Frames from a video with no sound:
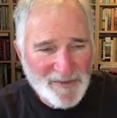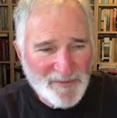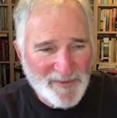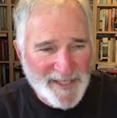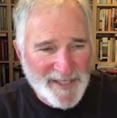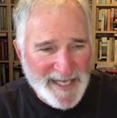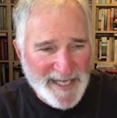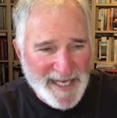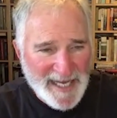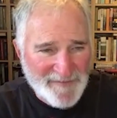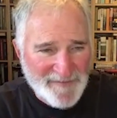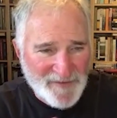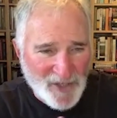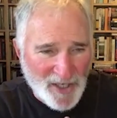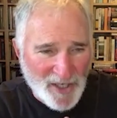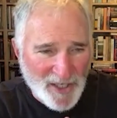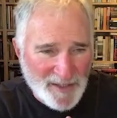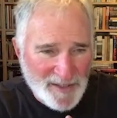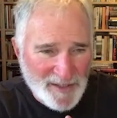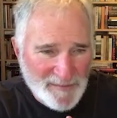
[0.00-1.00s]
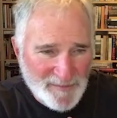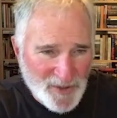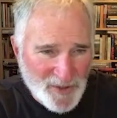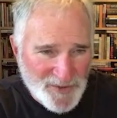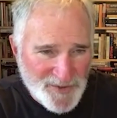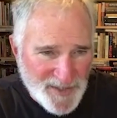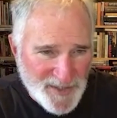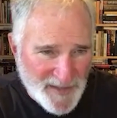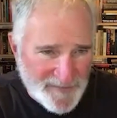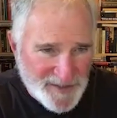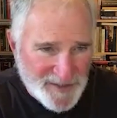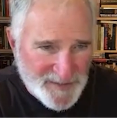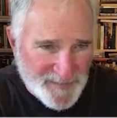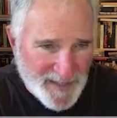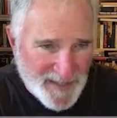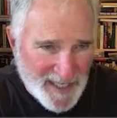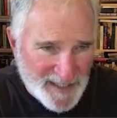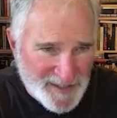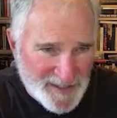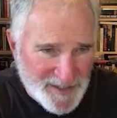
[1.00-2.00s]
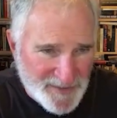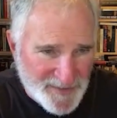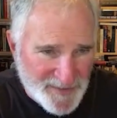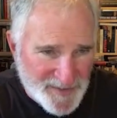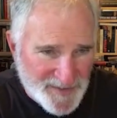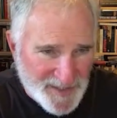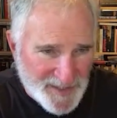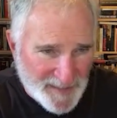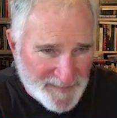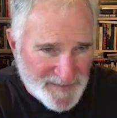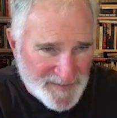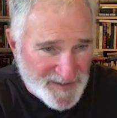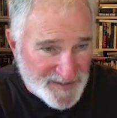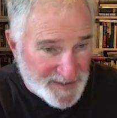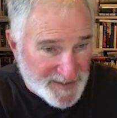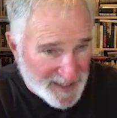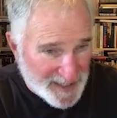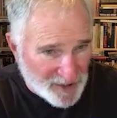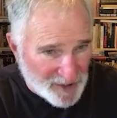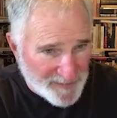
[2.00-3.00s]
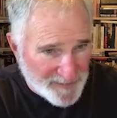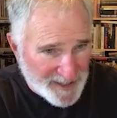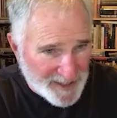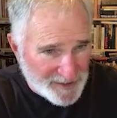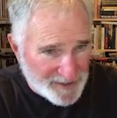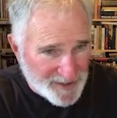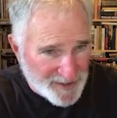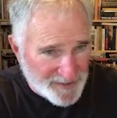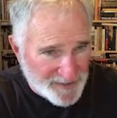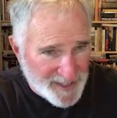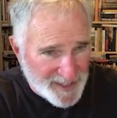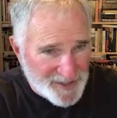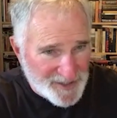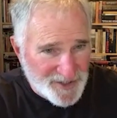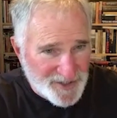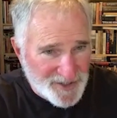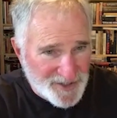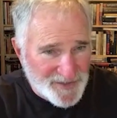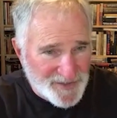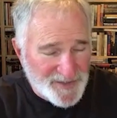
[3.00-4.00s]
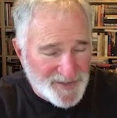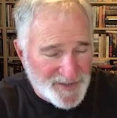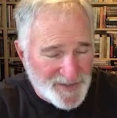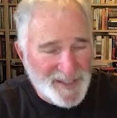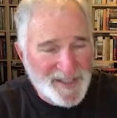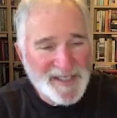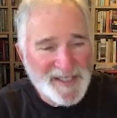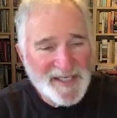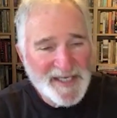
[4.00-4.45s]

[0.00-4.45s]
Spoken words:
We have our post office box to accept snail mail donations,